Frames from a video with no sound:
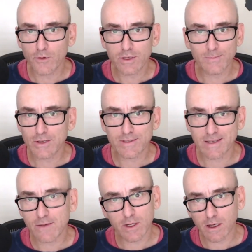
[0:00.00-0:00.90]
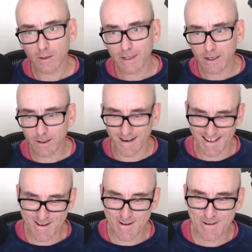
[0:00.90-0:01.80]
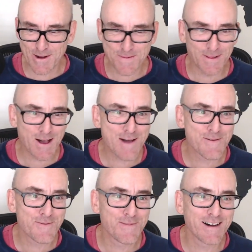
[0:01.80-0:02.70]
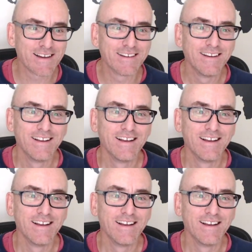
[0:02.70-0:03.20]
First person ever to comment on a YouTube live of mine.